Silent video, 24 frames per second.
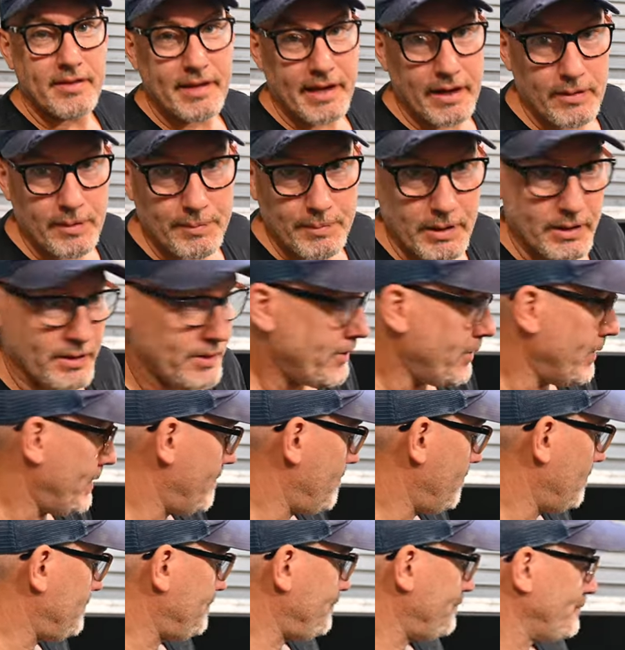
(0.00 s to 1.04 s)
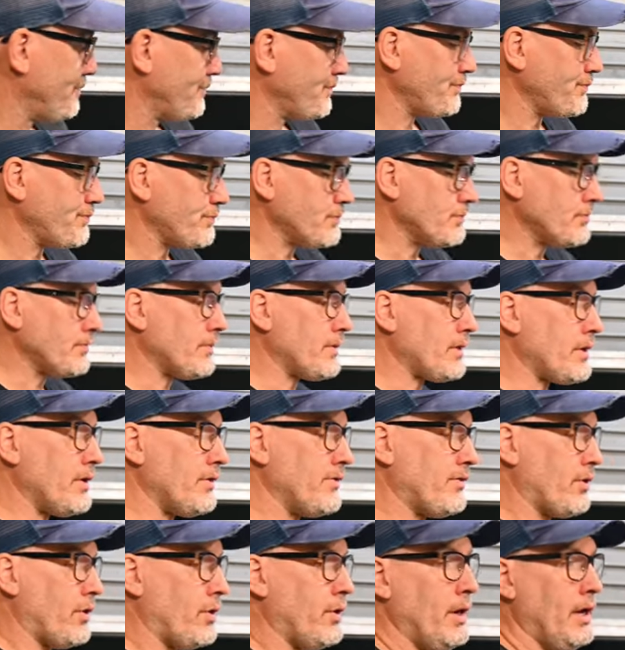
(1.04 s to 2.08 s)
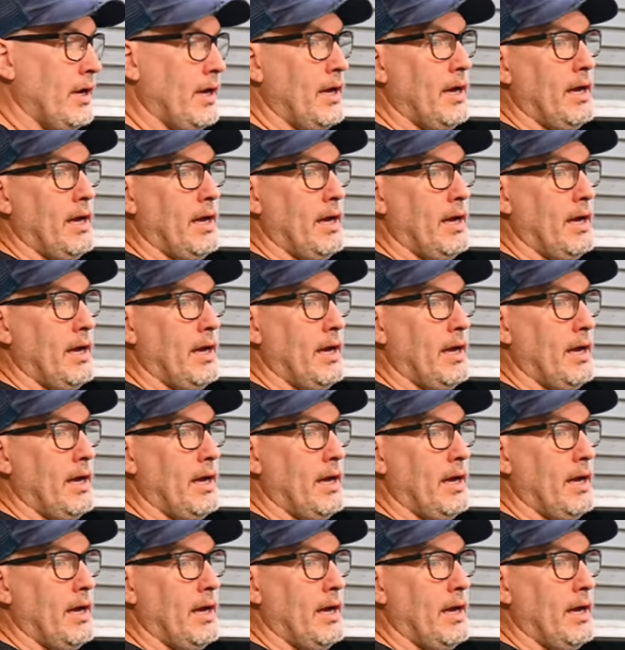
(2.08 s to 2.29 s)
is how I'm going to do it. So